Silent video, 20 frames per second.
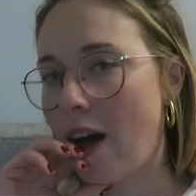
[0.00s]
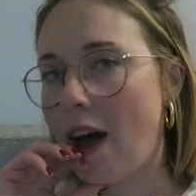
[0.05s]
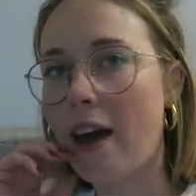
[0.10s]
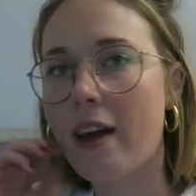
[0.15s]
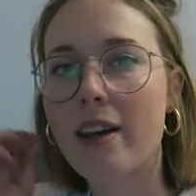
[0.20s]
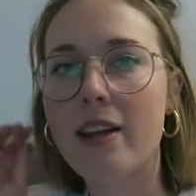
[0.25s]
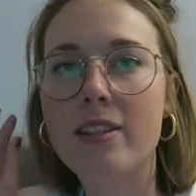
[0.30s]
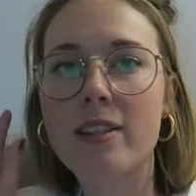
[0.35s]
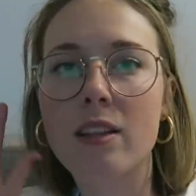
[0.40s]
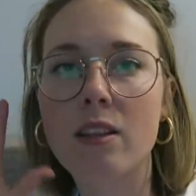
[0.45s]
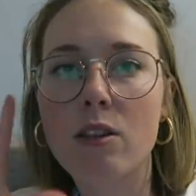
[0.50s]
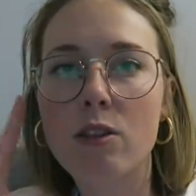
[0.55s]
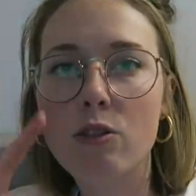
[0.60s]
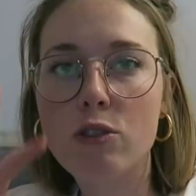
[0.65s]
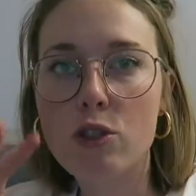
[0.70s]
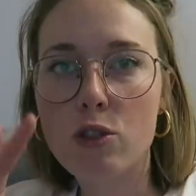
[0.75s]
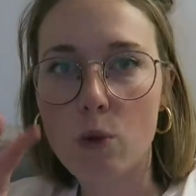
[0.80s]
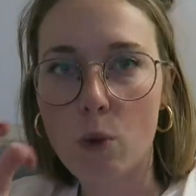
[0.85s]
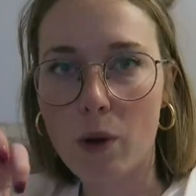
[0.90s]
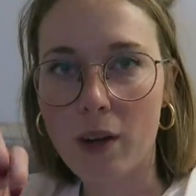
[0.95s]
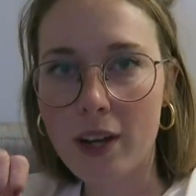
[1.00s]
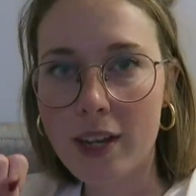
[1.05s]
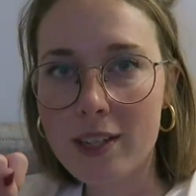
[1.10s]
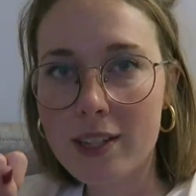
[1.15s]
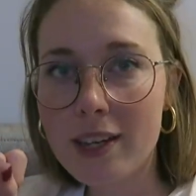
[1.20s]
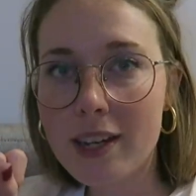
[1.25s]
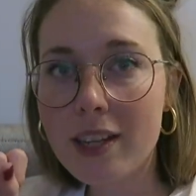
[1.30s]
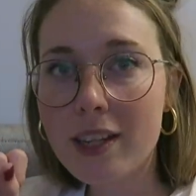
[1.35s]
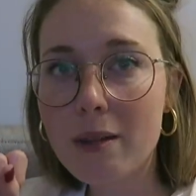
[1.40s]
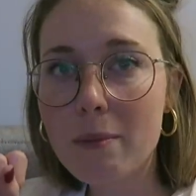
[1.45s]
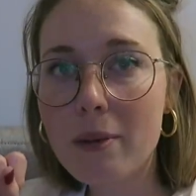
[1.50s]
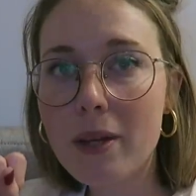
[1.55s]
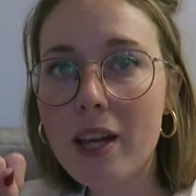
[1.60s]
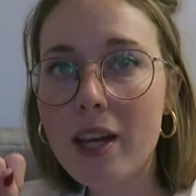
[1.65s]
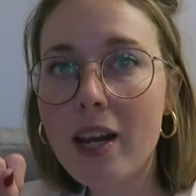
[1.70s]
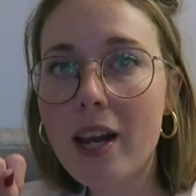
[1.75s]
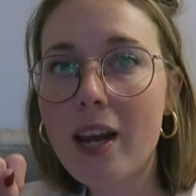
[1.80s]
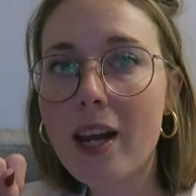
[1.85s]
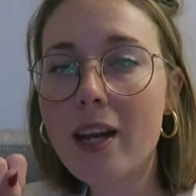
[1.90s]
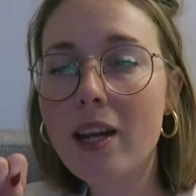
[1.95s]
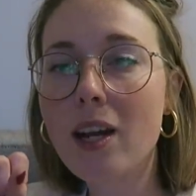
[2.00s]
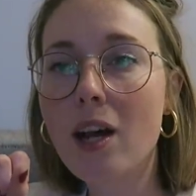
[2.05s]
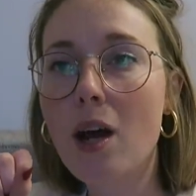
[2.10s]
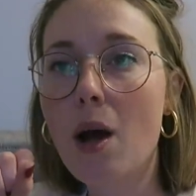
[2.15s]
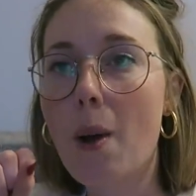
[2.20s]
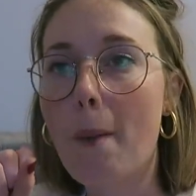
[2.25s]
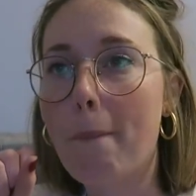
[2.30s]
that is a little disorienting in the beginning,